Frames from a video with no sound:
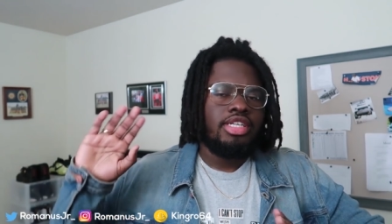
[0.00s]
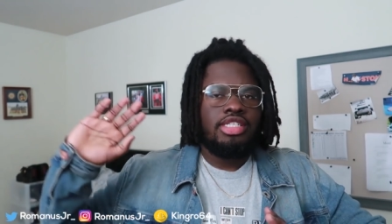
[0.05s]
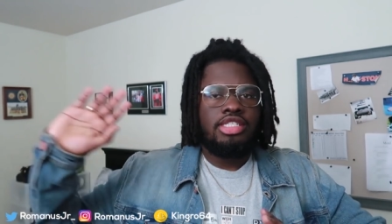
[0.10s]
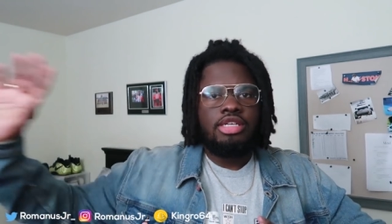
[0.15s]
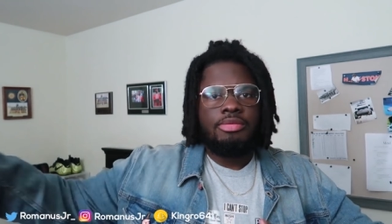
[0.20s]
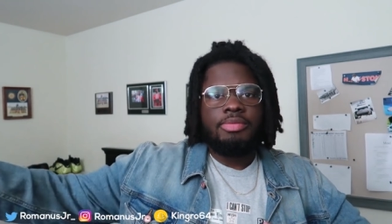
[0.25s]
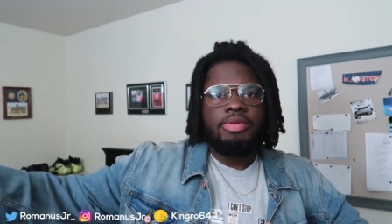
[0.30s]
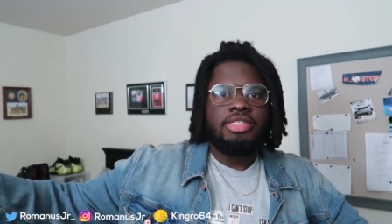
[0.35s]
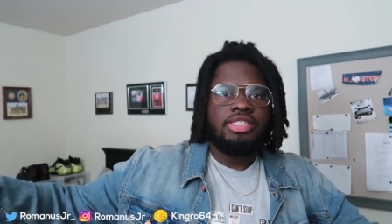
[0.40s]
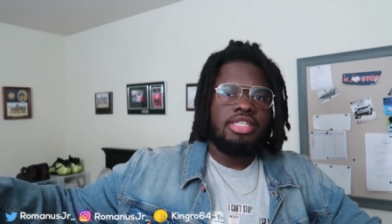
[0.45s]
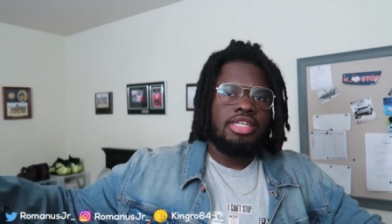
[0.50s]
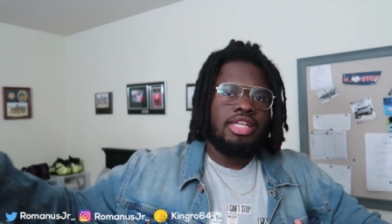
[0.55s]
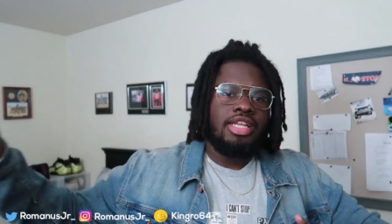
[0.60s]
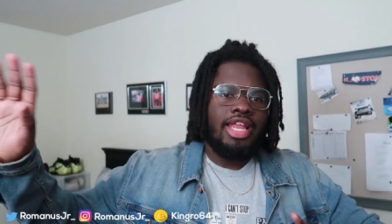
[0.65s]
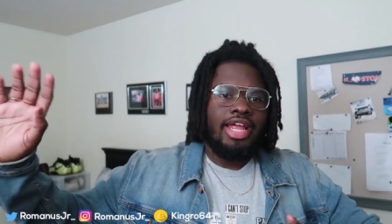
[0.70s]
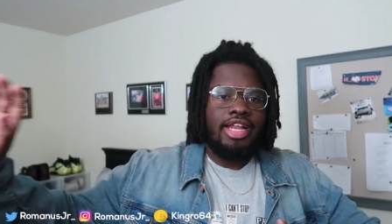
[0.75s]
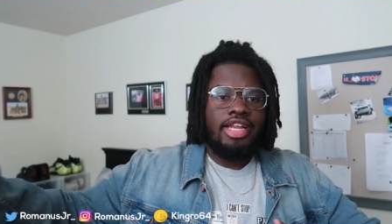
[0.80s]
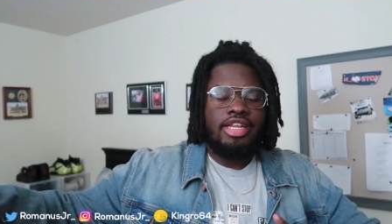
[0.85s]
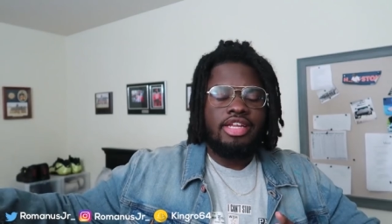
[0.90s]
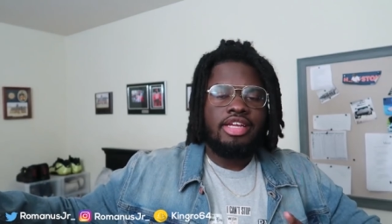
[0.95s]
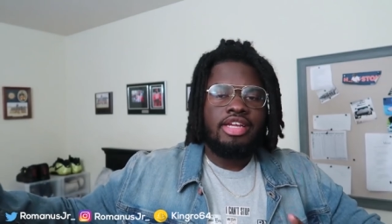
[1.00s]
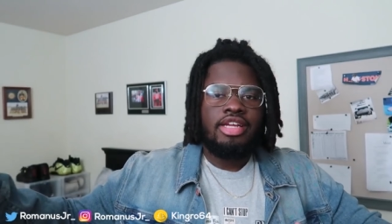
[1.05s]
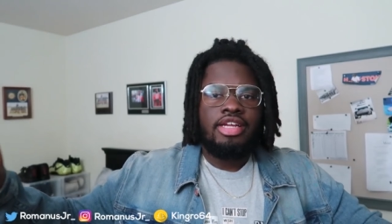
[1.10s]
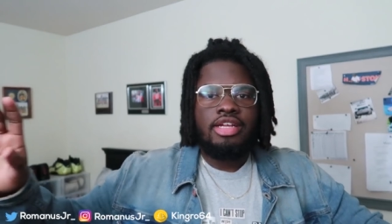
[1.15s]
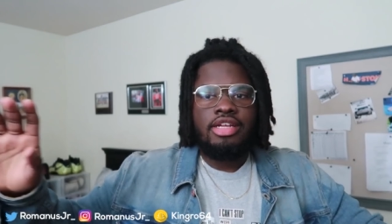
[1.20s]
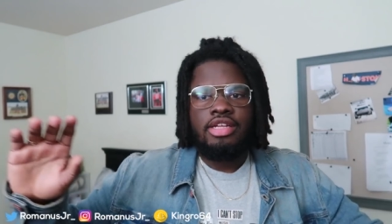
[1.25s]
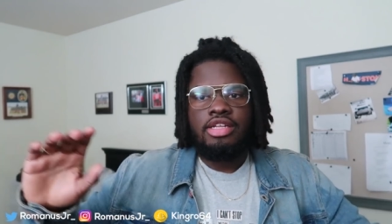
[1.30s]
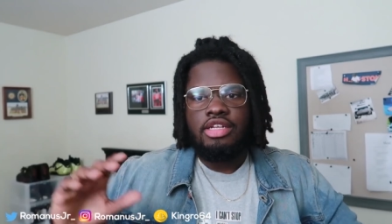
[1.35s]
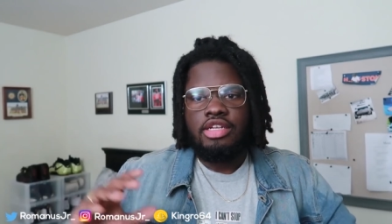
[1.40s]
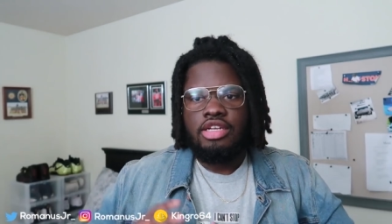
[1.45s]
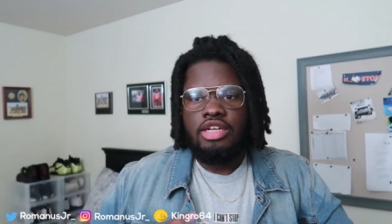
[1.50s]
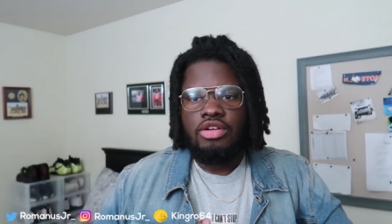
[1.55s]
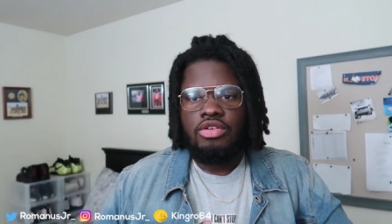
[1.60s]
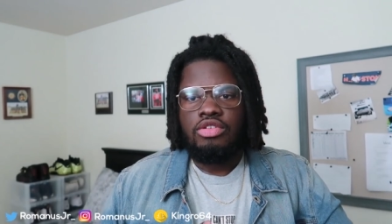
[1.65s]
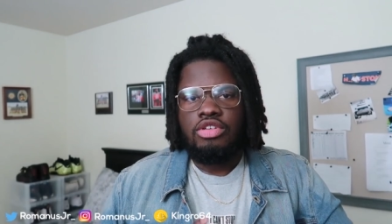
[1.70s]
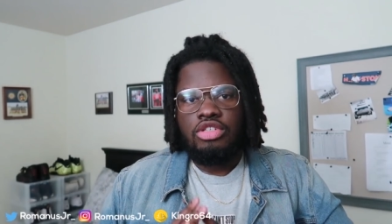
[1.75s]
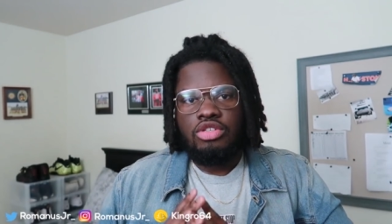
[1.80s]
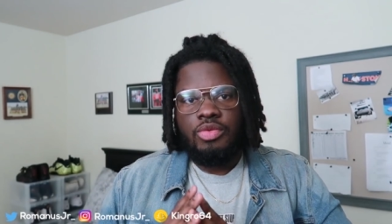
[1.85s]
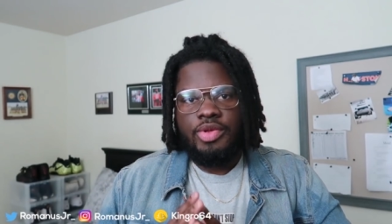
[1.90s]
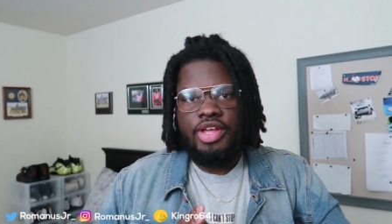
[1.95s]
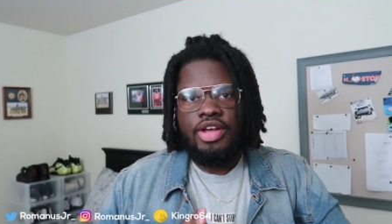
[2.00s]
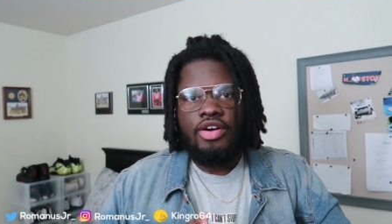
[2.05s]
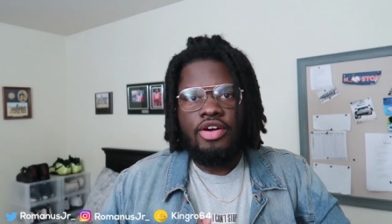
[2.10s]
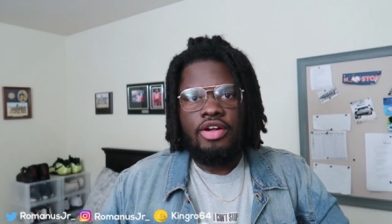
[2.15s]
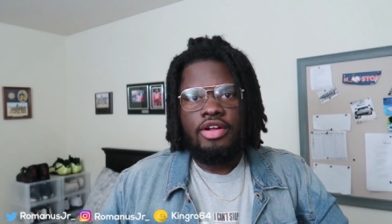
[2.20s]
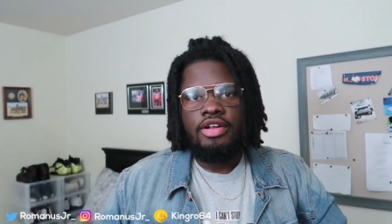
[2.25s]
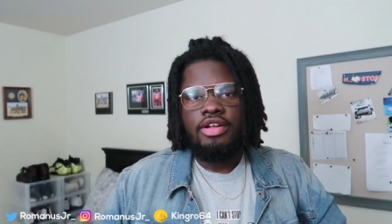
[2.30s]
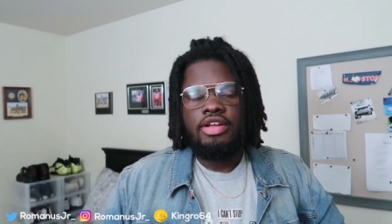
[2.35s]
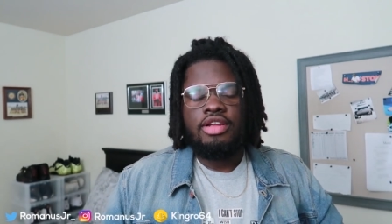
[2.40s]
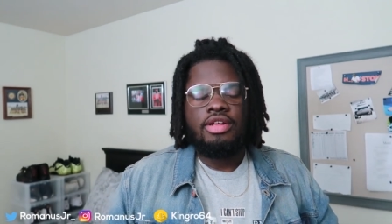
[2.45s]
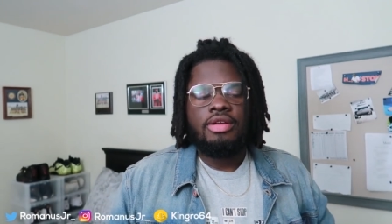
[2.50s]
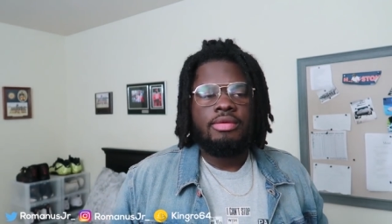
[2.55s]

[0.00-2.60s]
and ship it to the lady, you know, the sweetheart.